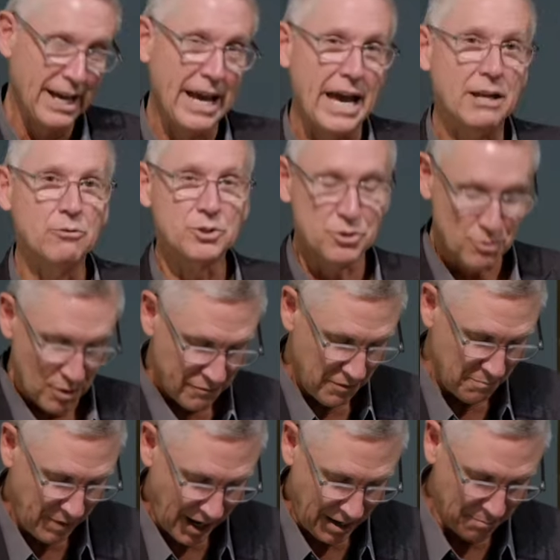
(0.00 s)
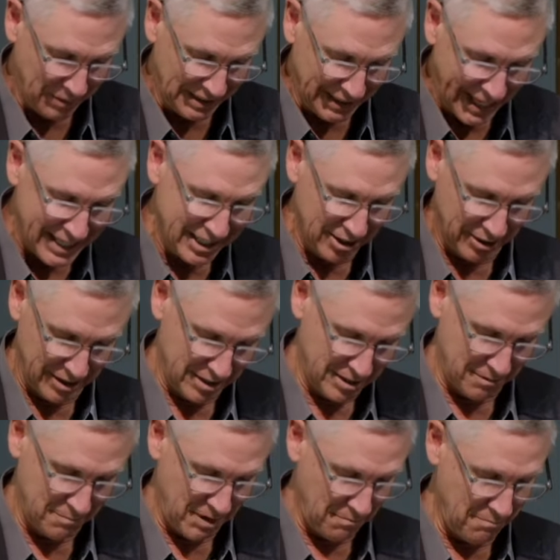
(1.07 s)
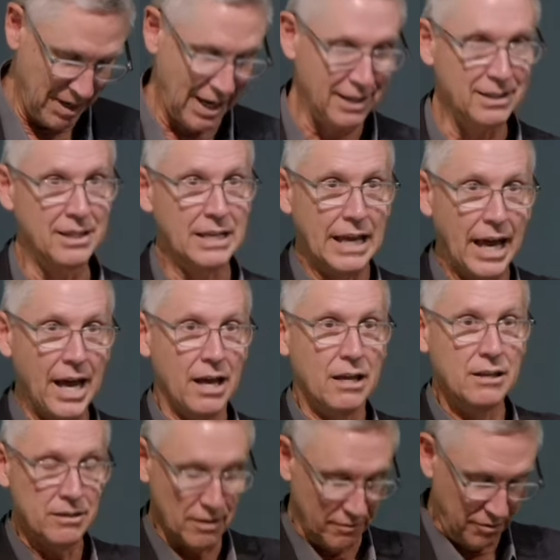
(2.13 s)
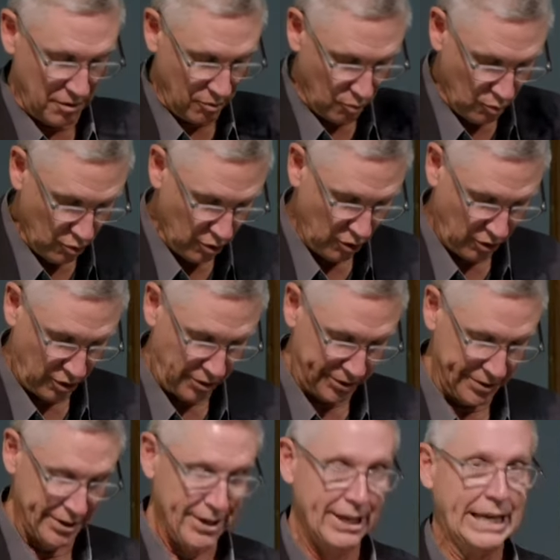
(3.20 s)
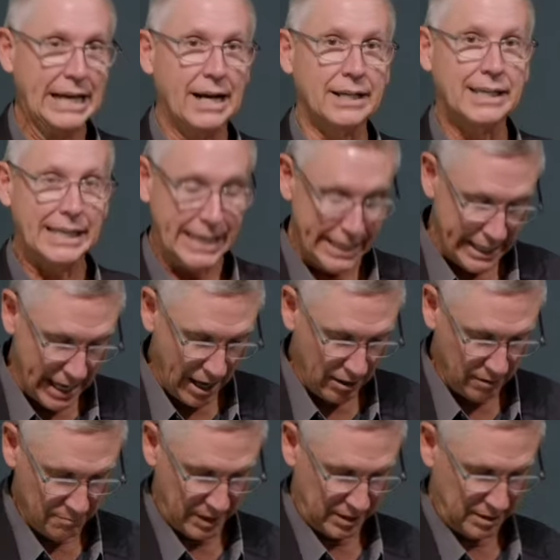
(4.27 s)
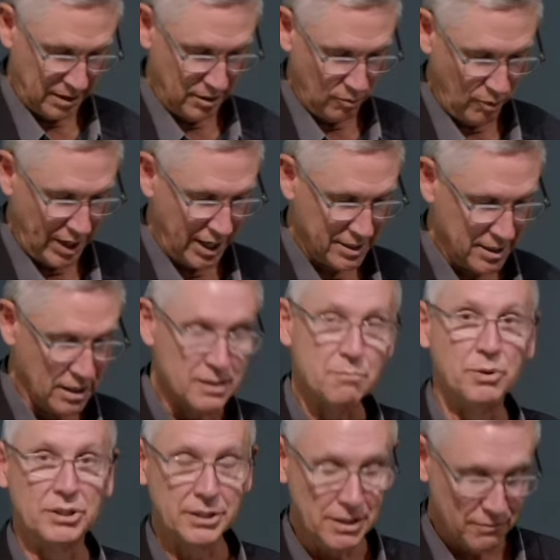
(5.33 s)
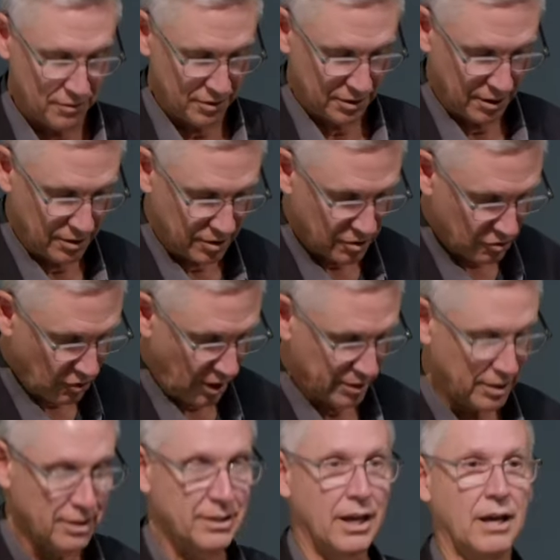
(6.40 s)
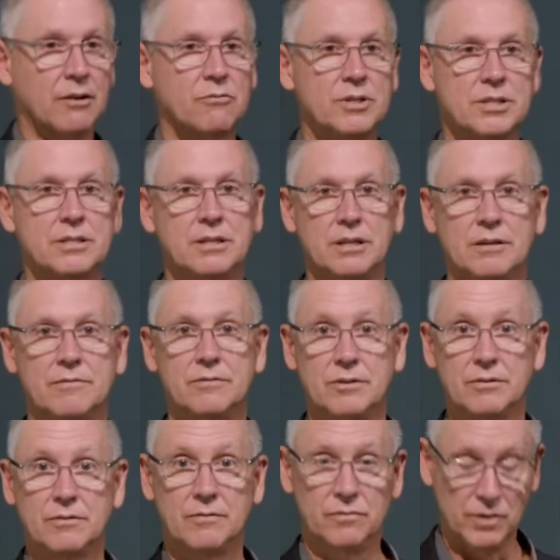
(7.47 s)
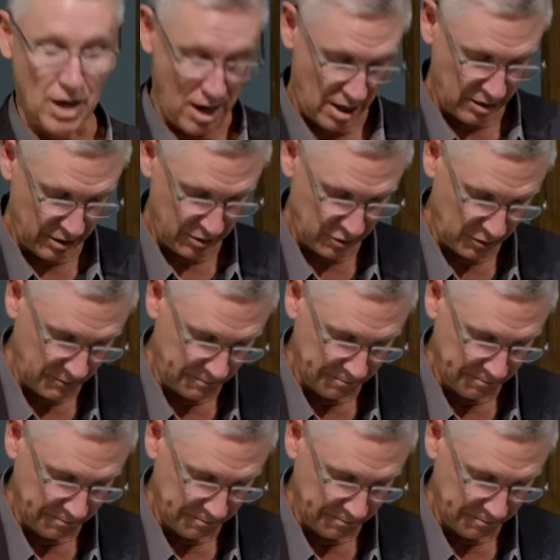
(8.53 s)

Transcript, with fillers: and it was driven by a millennialism that made the end of the world a key element in the ways its believers constructed and received knowledge.